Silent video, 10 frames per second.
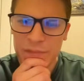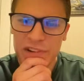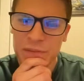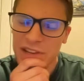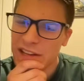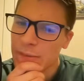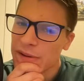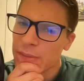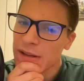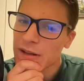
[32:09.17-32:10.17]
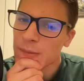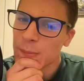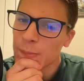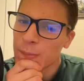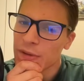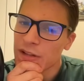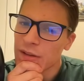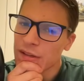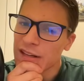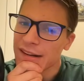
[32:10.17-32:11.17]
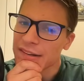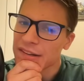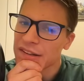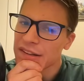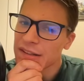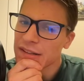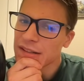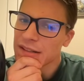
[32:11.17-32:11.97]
his medium tank up. He's being a little cautious.